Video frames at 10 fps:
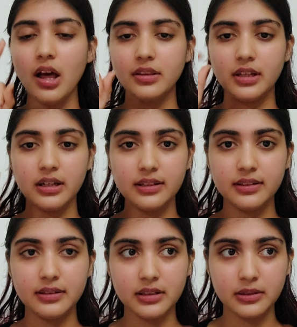The
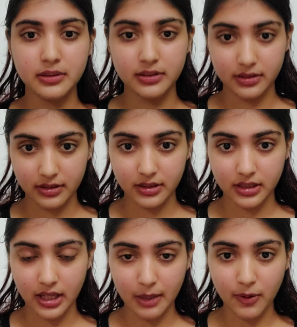
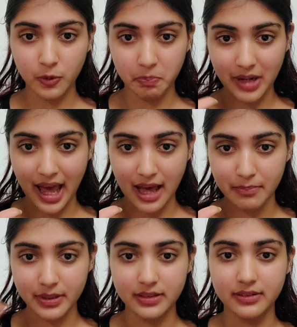thing about
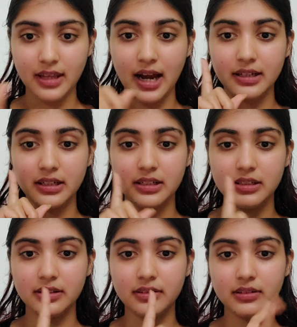PLAB is that it
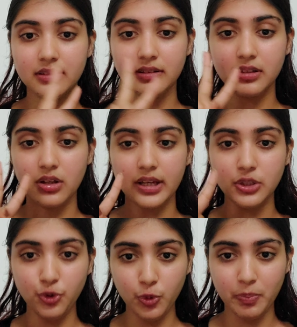is
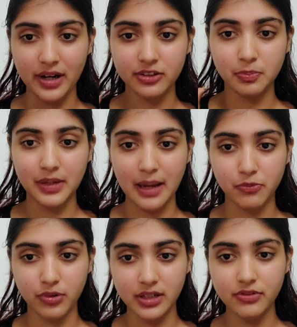in 2 parts,
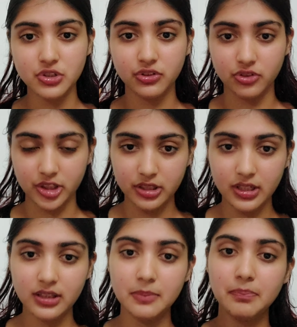PLAB 1, which is written,
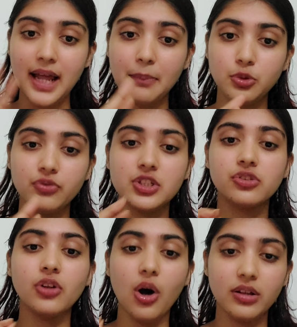and then PLAB 2, which
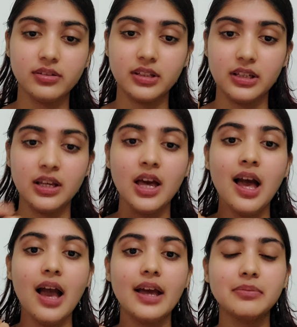is OSCE.
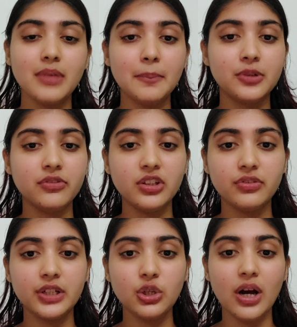In my previous
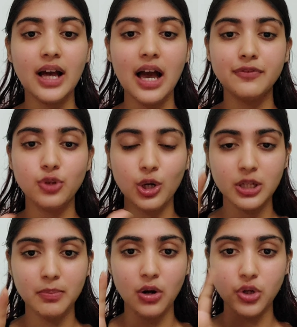video, I have talked
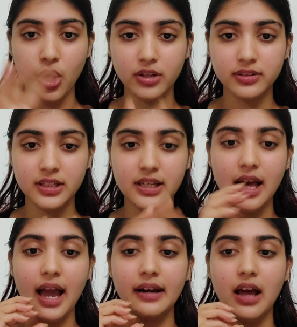about OSCE
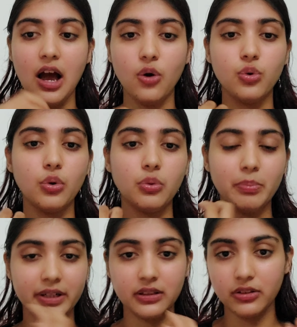and how
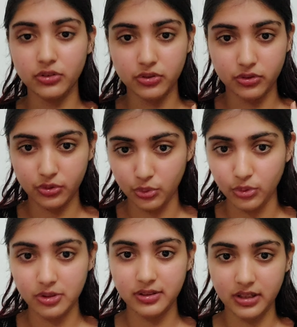medical
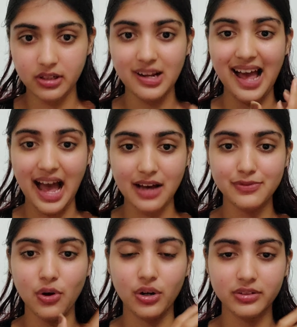schools here
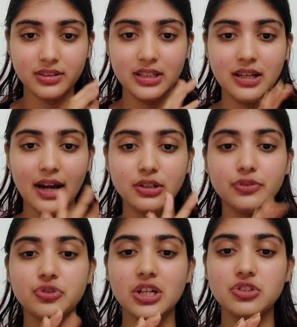have OSCE kind of
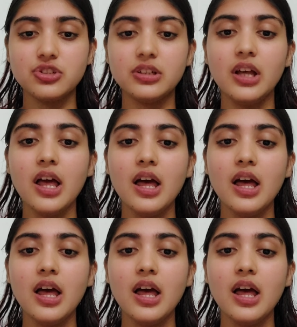structure